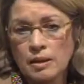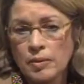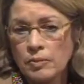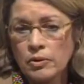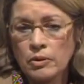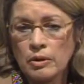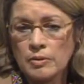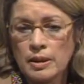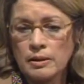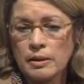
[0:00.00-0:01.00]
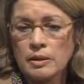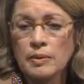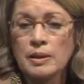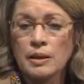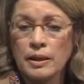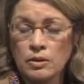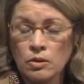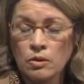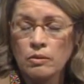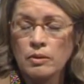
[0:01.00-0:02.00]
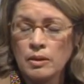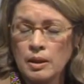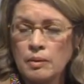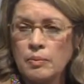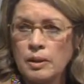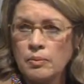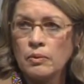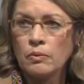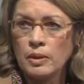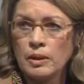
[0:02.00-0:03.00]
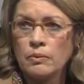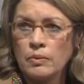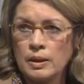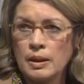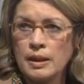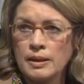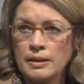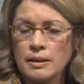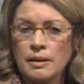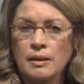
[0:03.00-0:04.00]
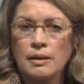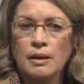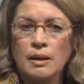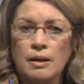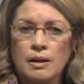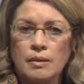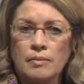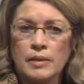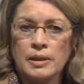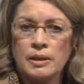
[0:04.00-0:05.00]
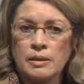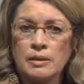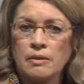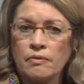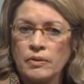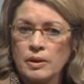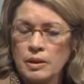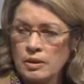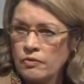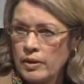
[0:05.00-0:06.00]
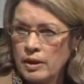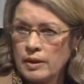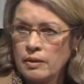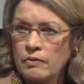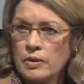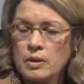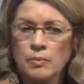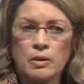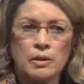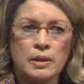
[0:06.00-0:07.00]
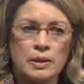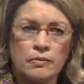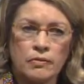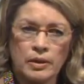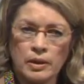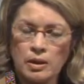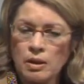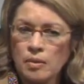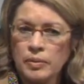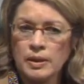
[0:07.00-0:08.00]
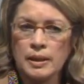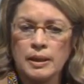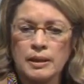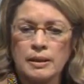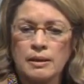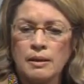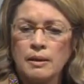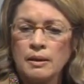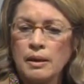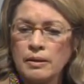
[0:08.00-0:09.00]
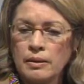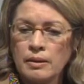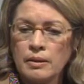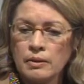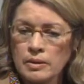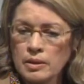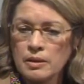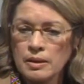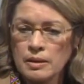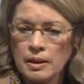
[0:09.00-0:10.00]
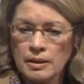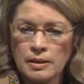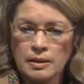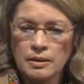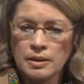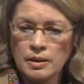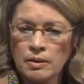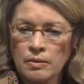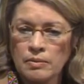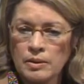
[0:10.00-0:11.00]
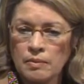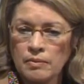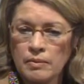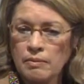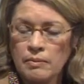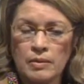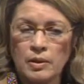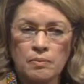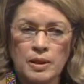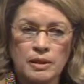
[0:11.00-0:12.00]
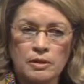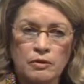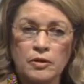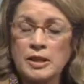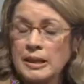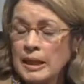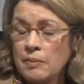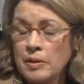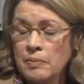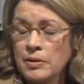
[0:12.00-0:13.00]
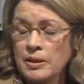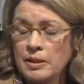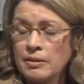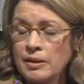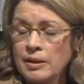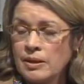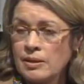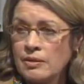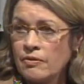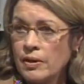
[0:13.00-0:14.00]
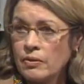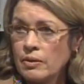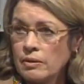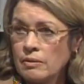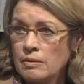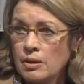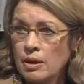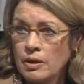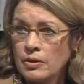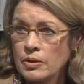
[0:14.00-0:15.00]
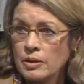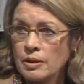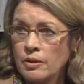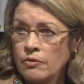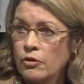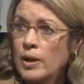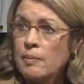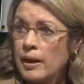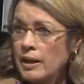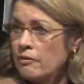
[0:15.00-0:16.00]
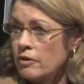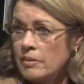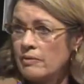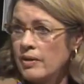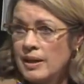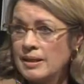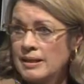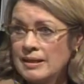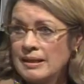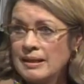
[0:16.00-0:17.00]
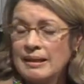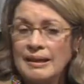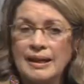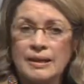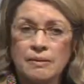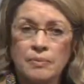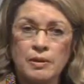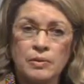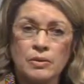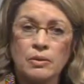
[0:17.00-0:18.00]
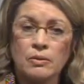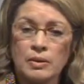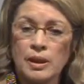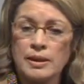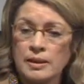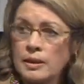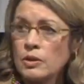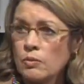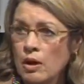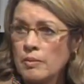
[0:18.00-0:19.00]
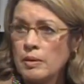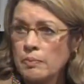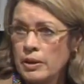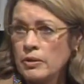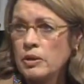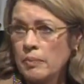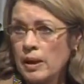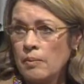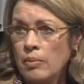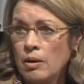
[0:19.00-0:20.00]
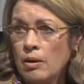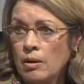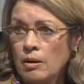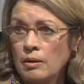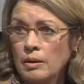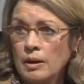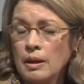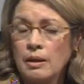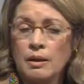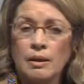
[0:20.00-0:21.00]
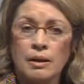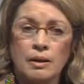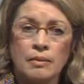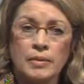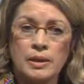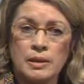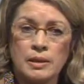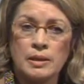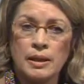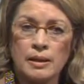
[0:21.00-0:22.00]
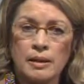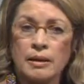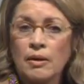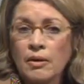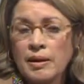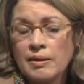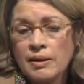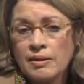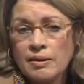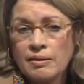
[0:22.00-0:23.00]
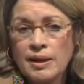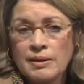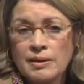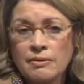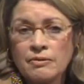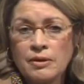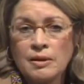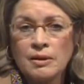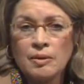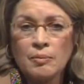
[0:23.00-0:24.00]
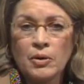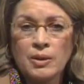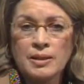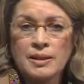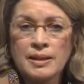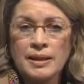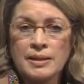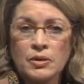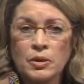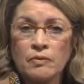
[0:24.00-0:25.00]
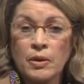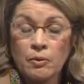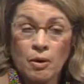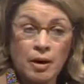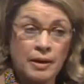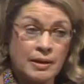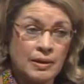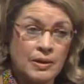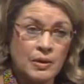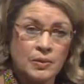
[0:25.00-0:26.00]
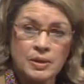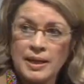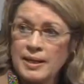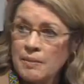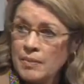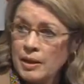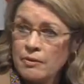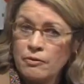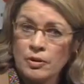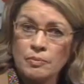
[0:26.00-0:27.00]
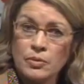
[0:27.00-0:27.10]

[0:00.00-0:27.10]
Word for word: about programs like this, because I don't think people really realize it is fairly invisible. It's very complicated. I think there is this idea still, many sophisticated people still think it's federal dollars, you mm-hmm. know, free money from the feds, uh-huh. and people don't realize it is robbing Peter to pay Paul. It is taking, you know, and I think in the case of Portland State, it's sort of ironic, you know, we're taking money from